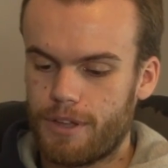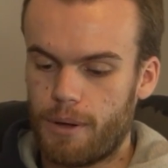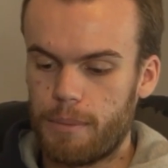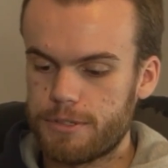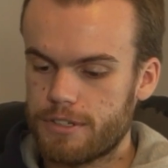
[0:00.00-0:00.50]

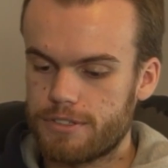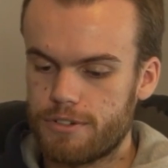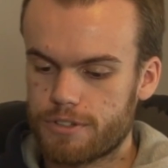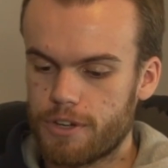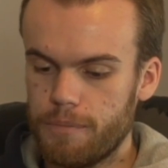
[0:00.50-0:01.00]
almost 6
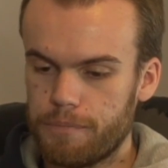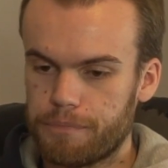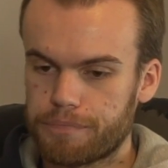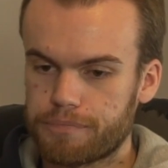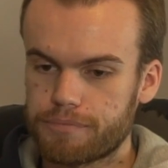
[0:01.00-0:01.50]
years ago.
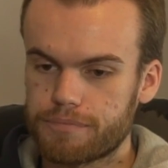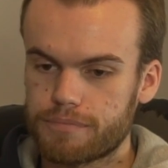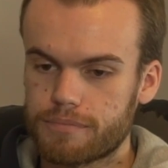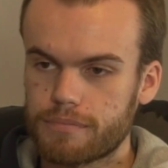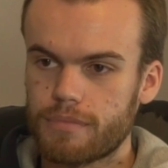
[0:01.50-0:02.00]

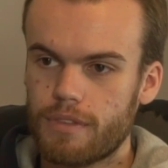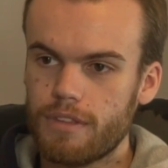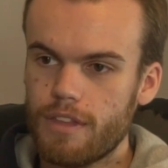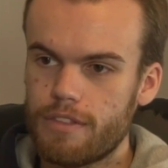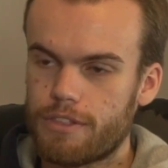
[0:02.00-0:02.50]

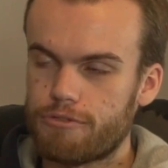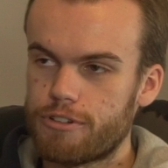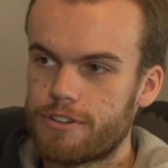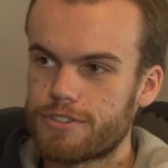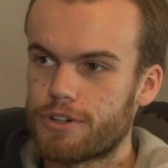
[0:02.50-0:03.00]
Then
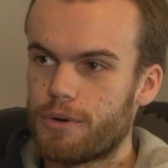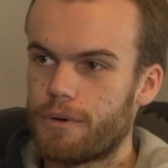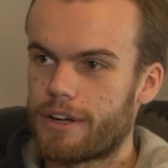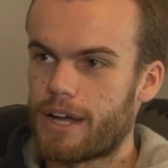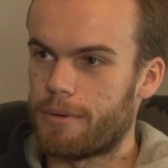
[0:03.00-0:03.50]
3 years
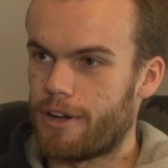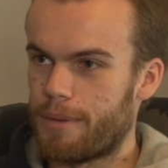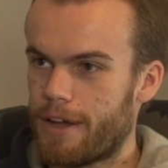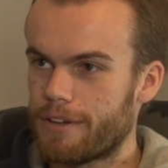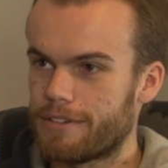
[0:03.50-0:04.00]
ago, I got my
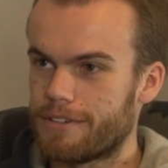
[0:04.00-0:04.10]
iMac.